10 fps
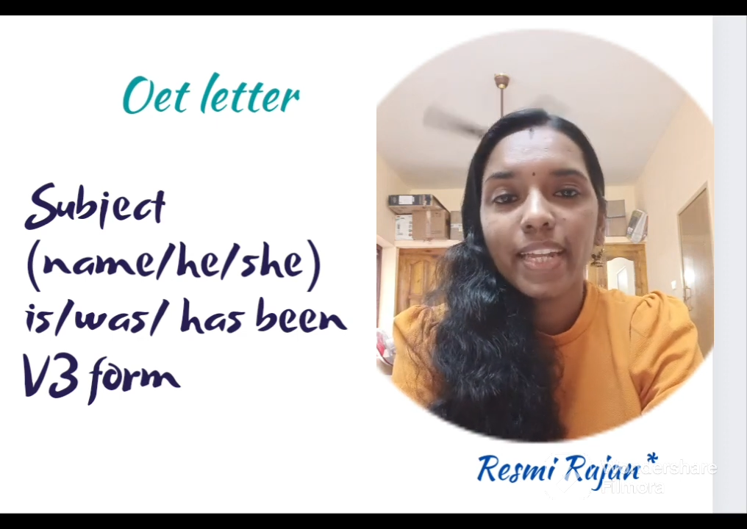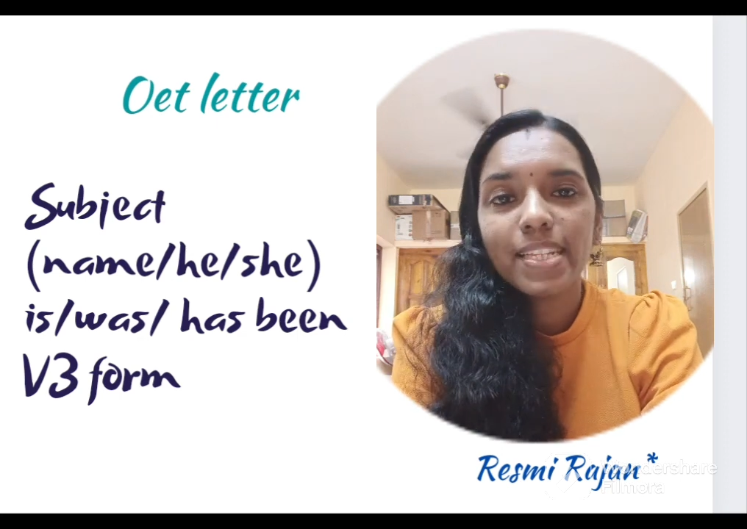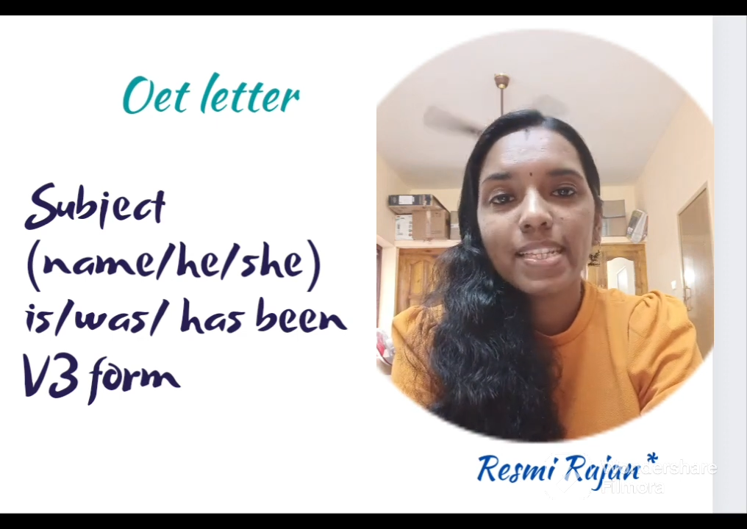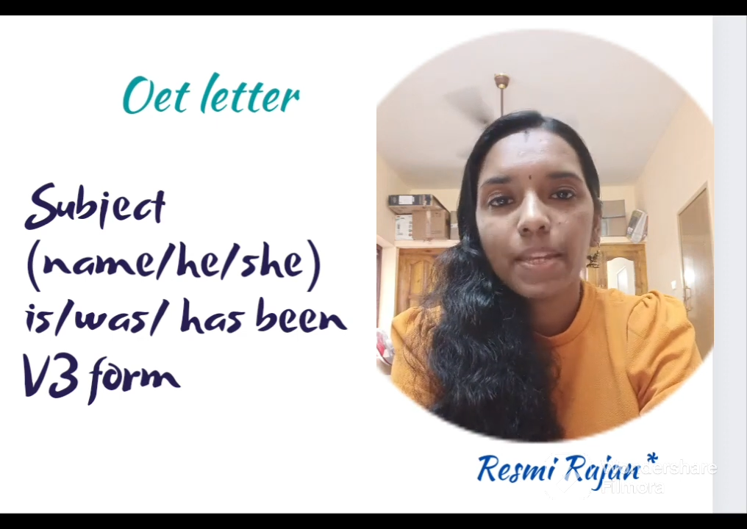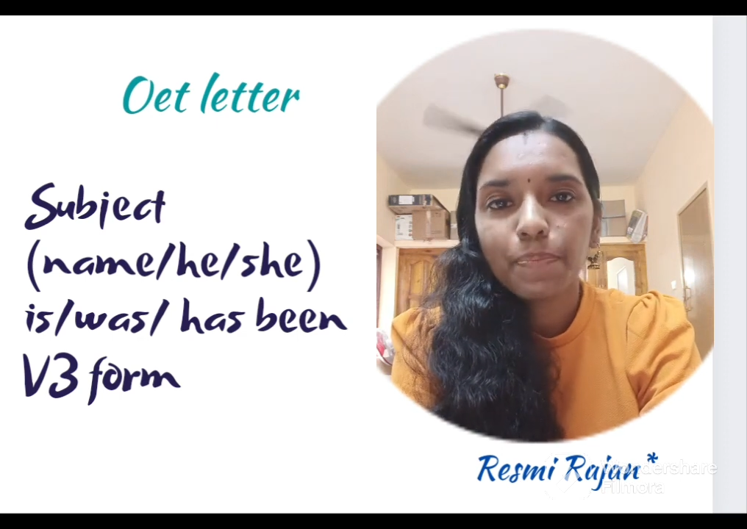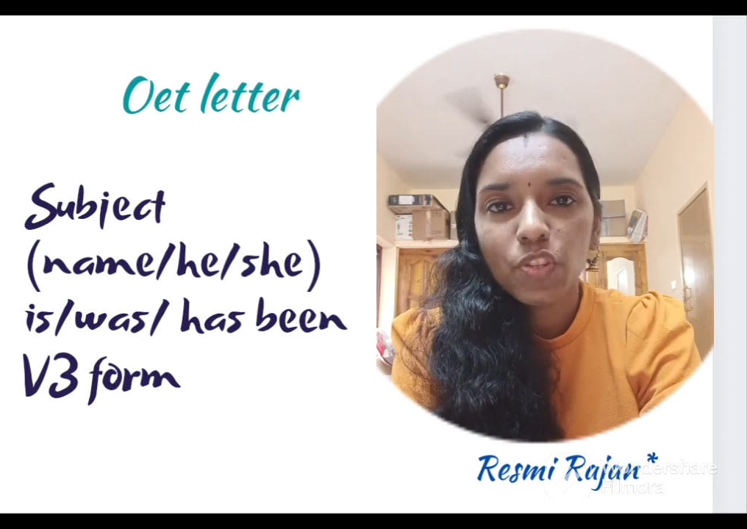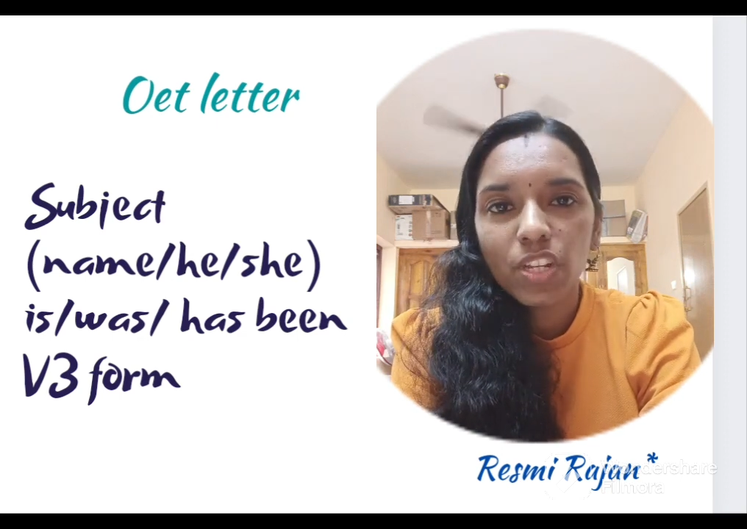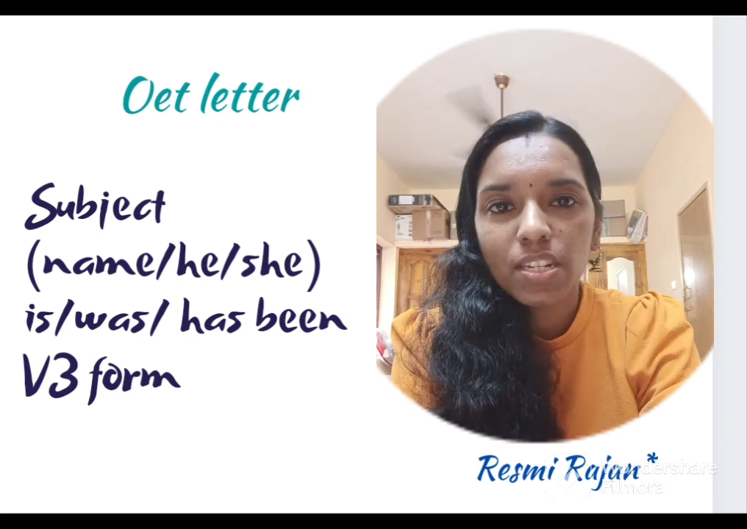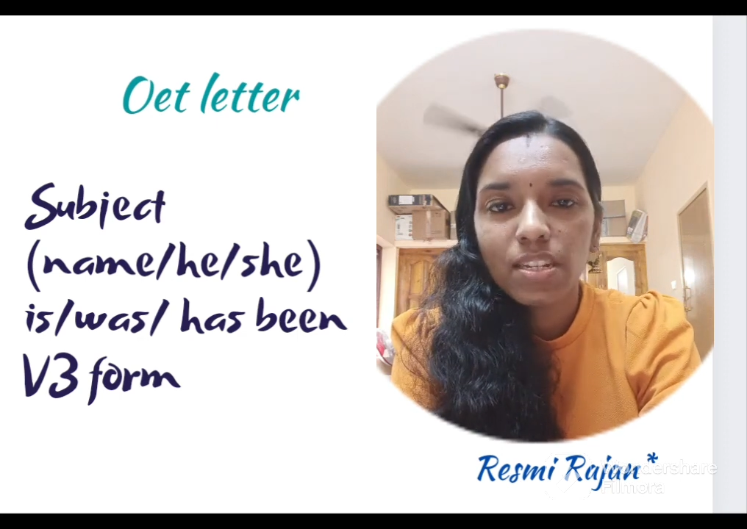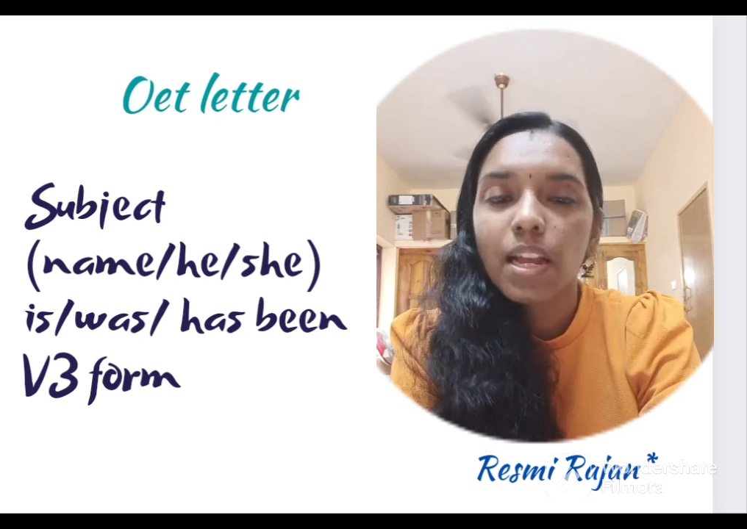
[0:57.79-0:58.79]
It is
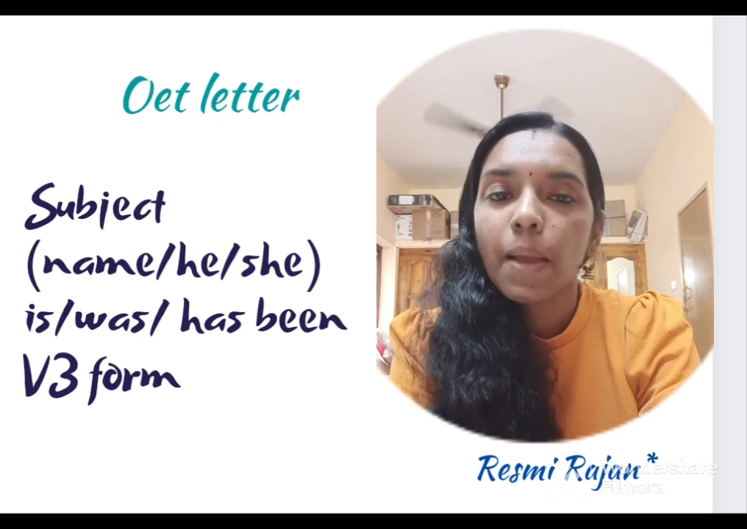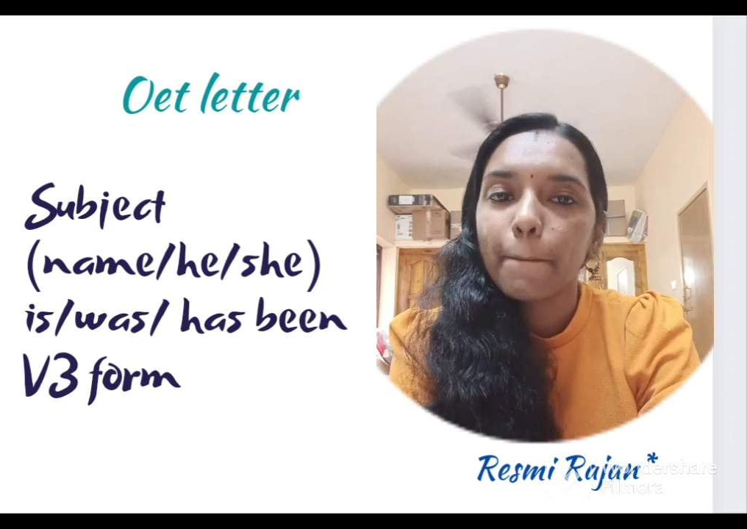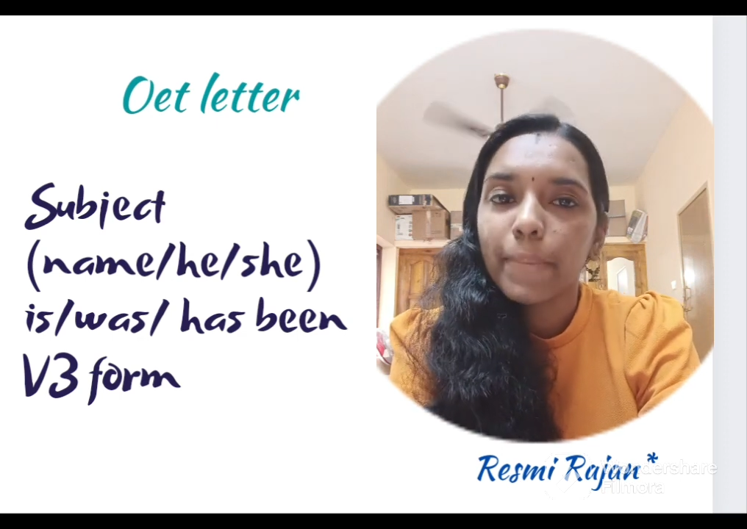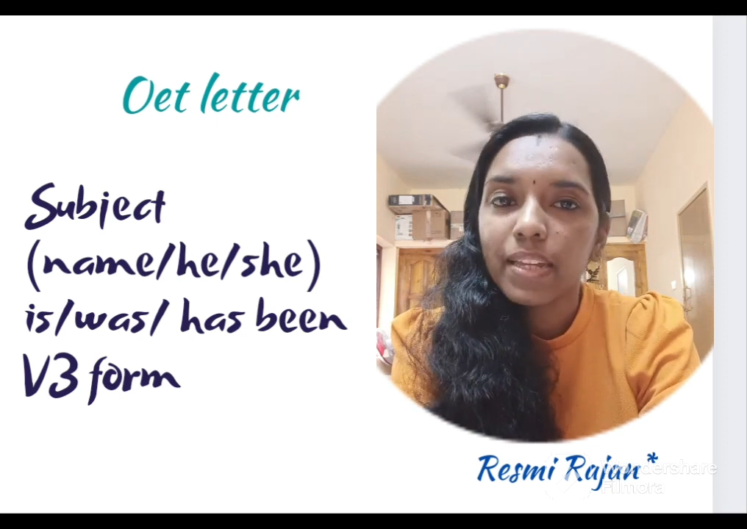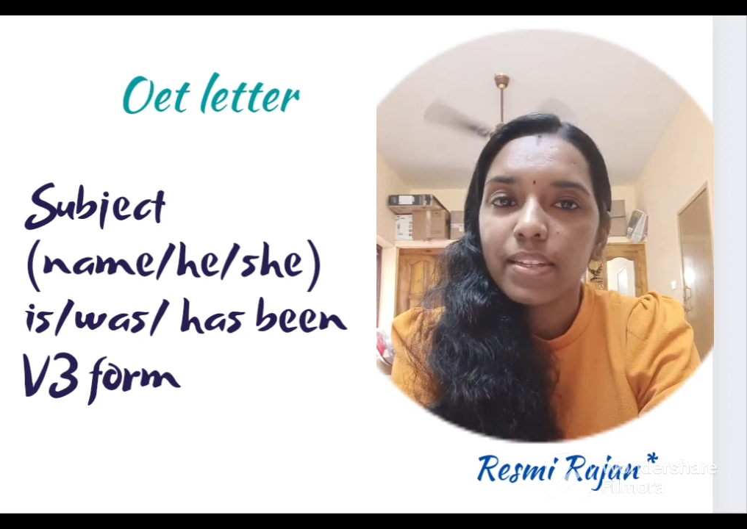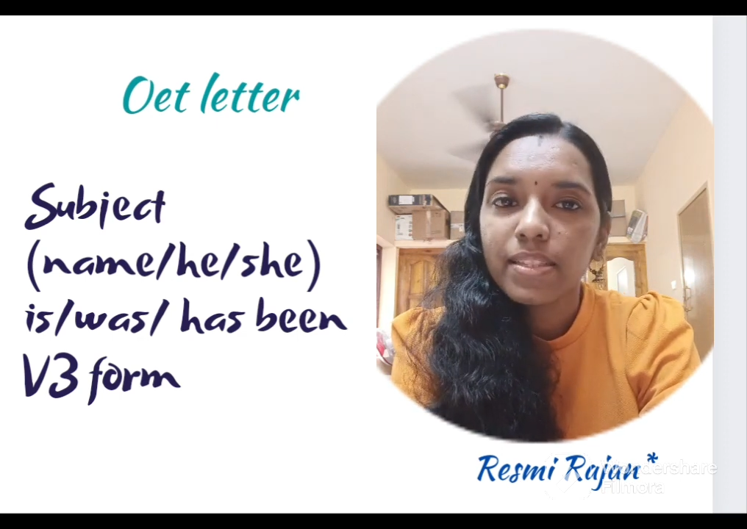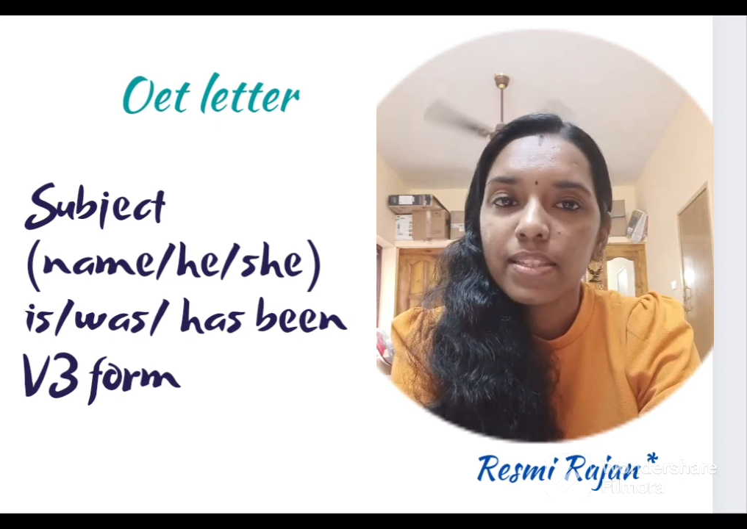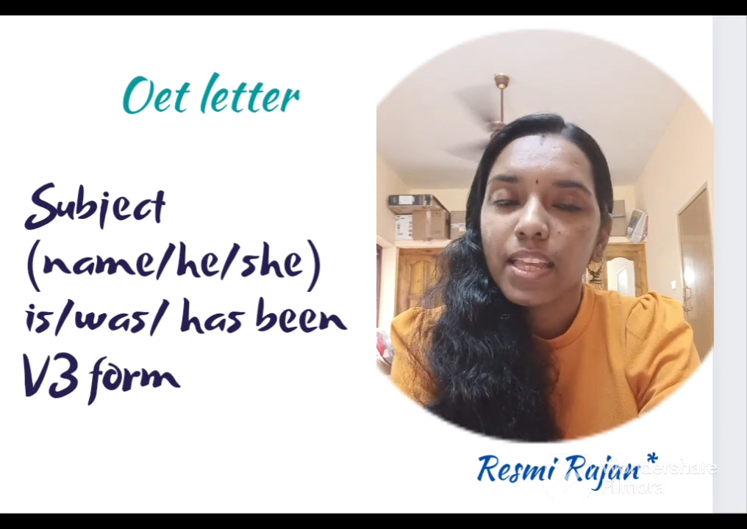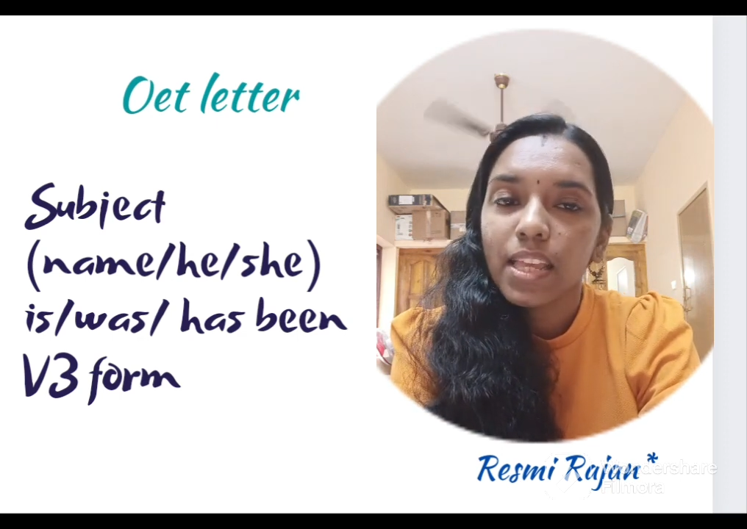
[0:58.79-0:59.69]
subject plus